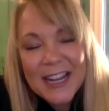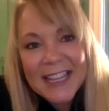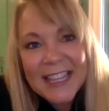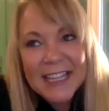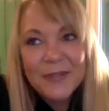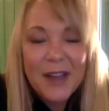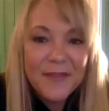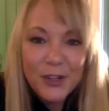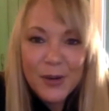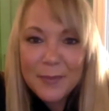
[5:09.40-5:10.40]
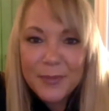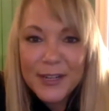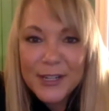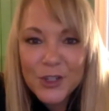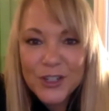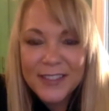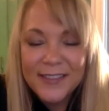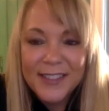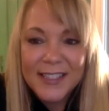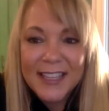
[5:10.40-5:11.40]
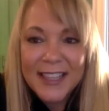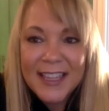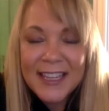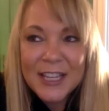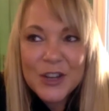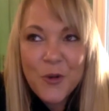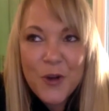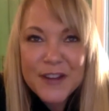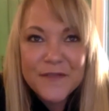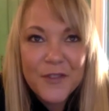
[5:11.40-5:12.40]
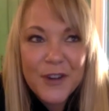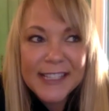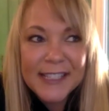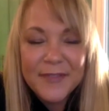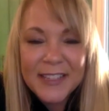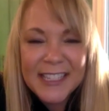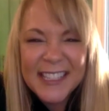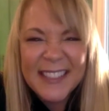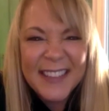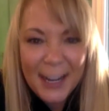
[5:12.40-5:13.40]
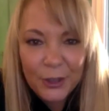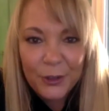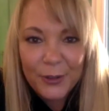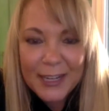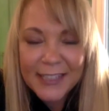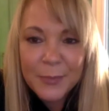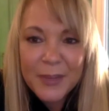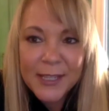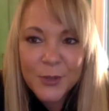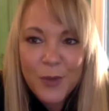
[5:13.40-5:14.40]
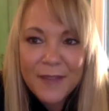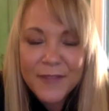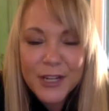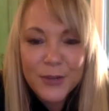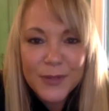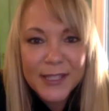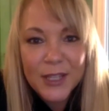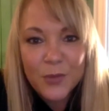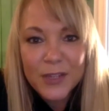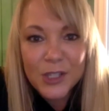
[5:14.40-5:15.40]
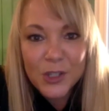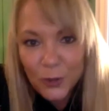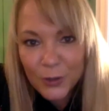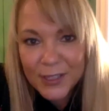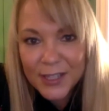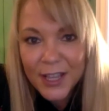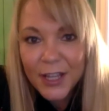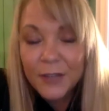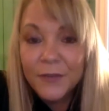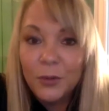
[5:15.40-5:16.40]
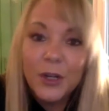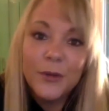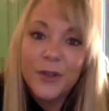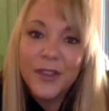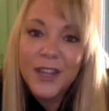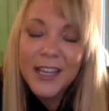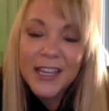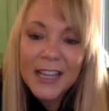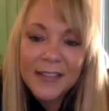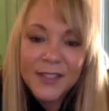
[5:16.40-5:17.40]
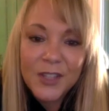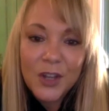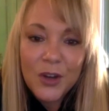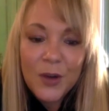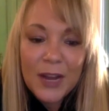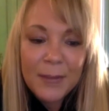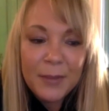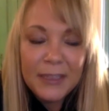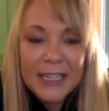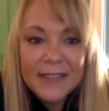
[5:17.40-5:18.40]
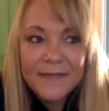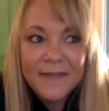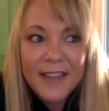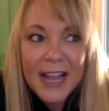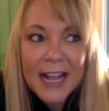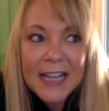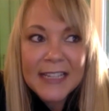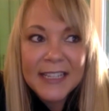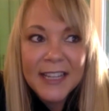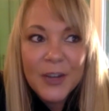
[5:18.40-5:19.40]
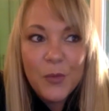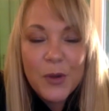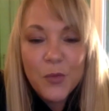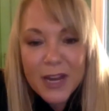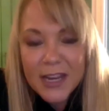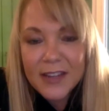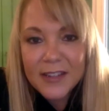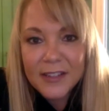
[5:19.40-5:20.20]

so I think revenue operations, the coin phrase of it is not correct because revenue is the result of growth. And so I believe that we